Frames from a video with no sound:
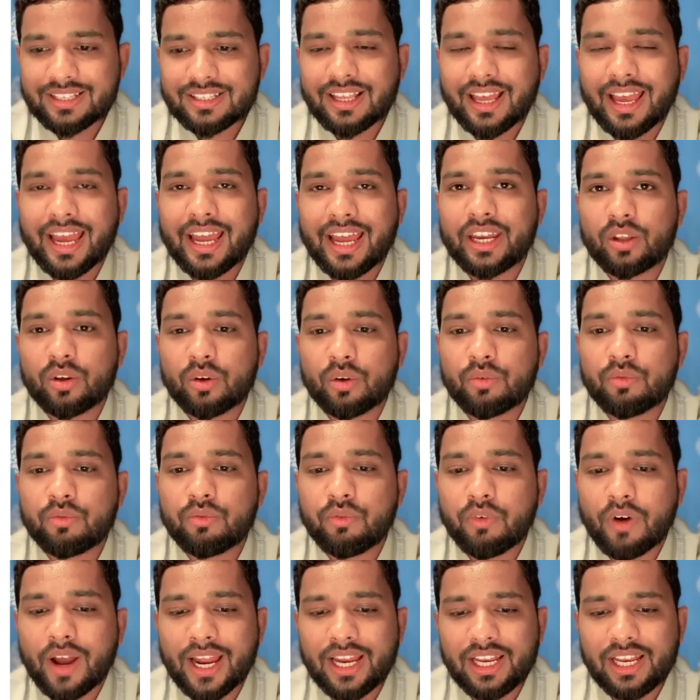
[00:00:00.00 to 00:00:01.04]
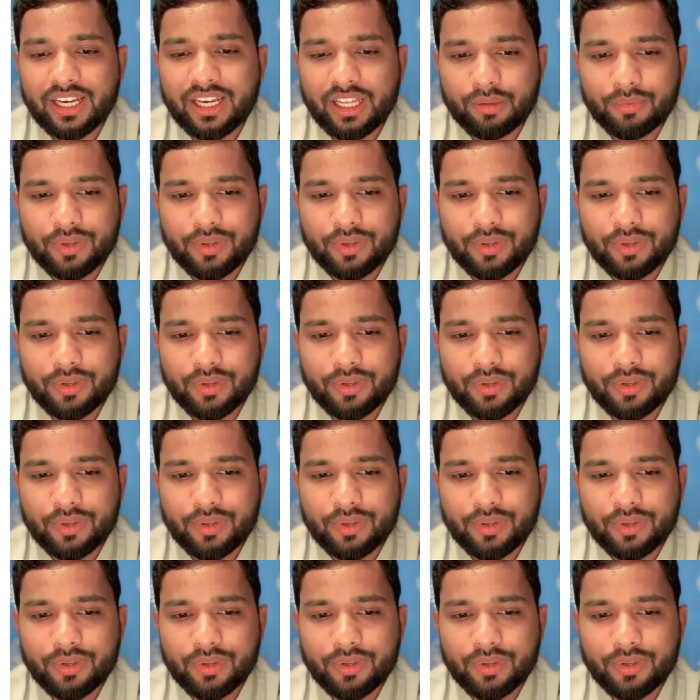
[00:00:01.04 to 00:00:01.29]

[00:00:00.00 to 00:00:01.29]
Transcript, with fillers: and your file name,